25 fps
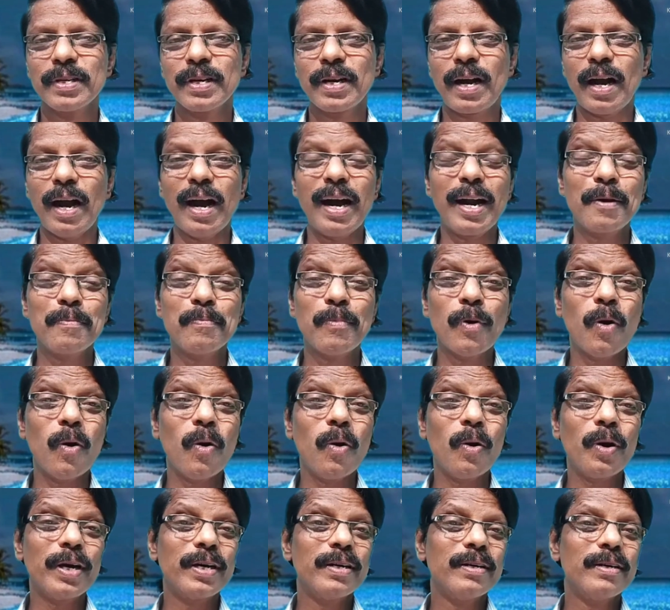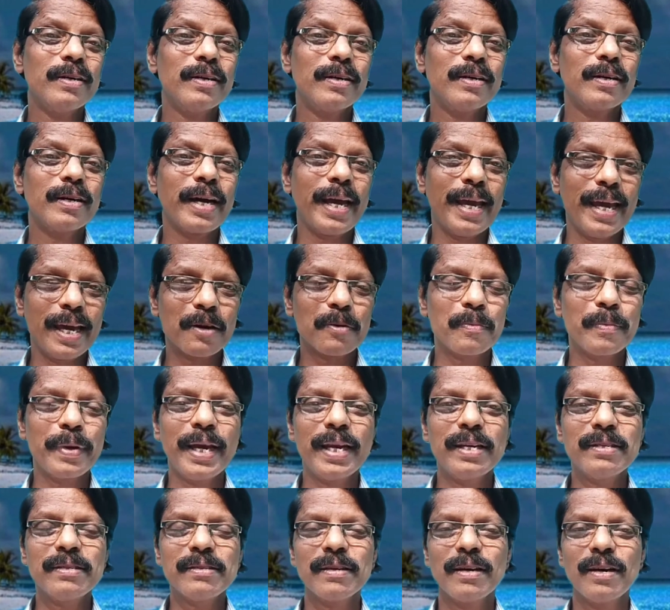Cardboard here
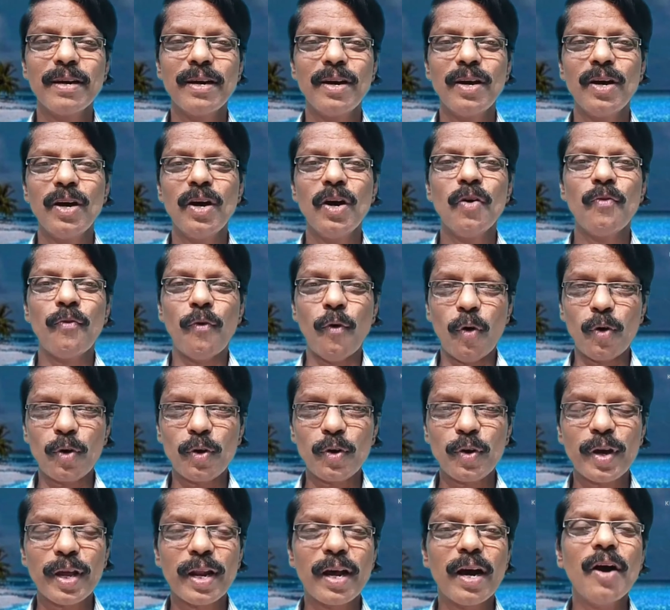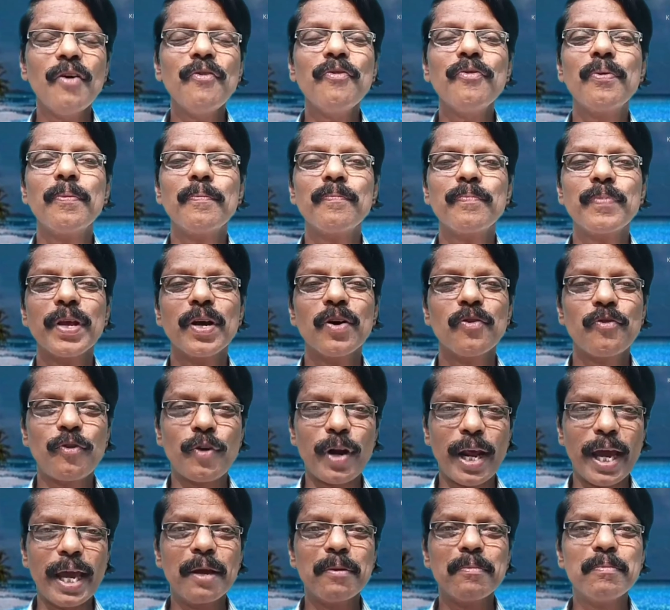means photograph
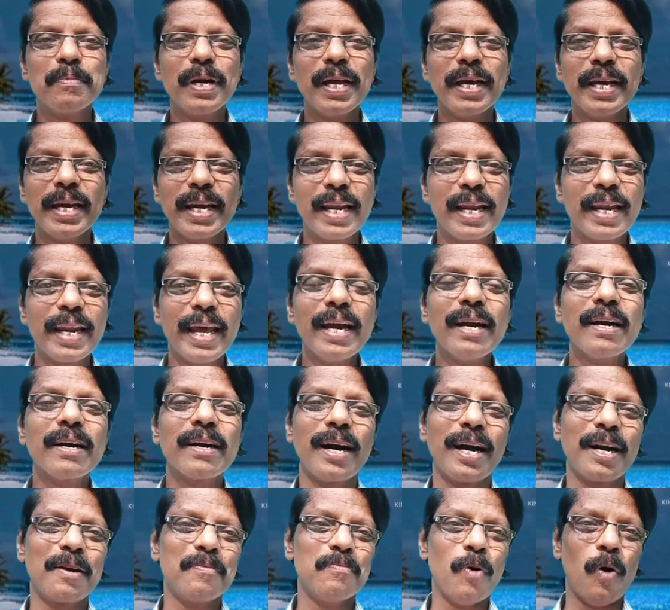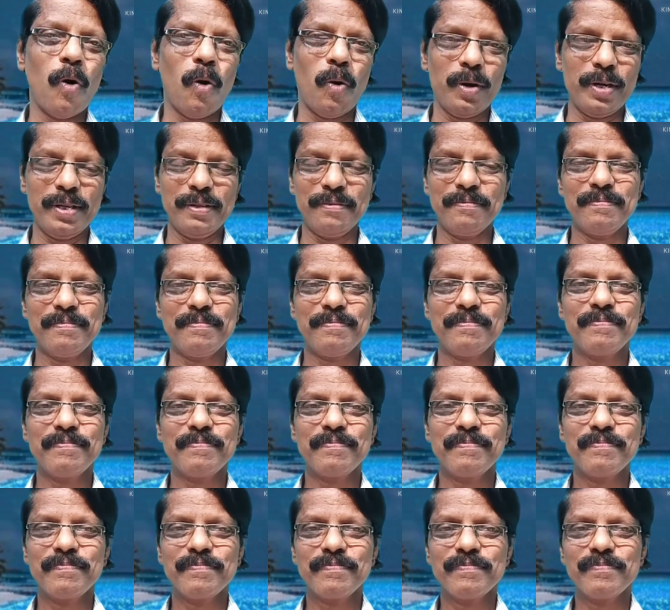framed in a cardboard.
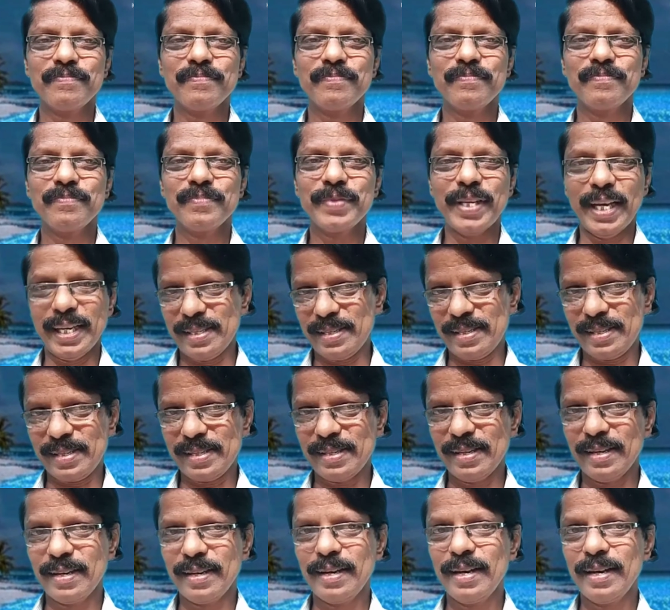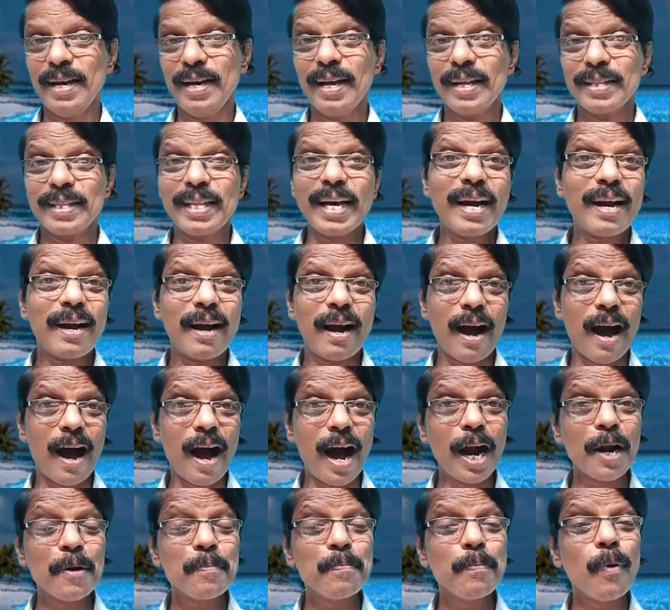Yes. The
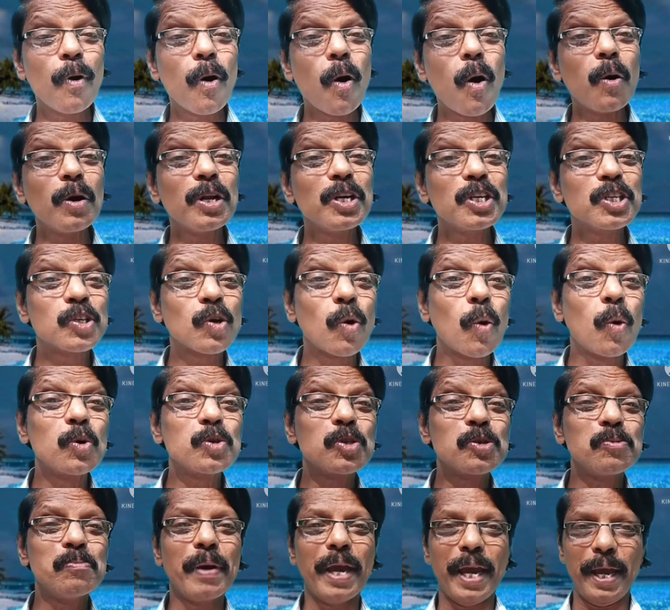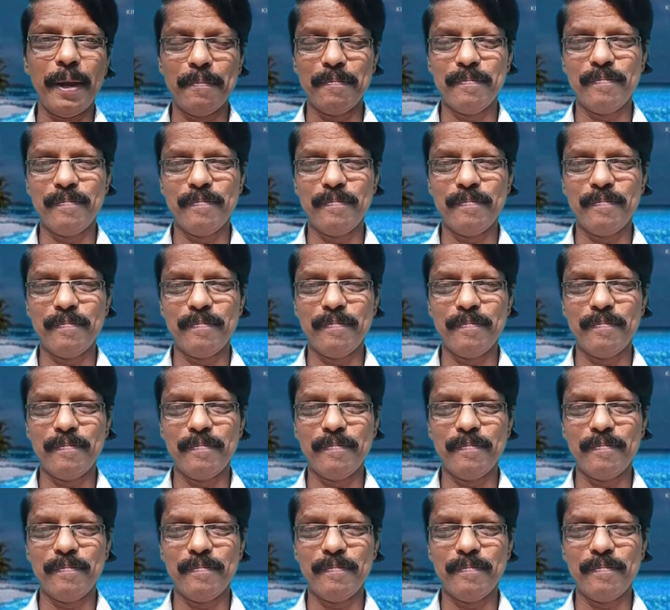cardboard shows me.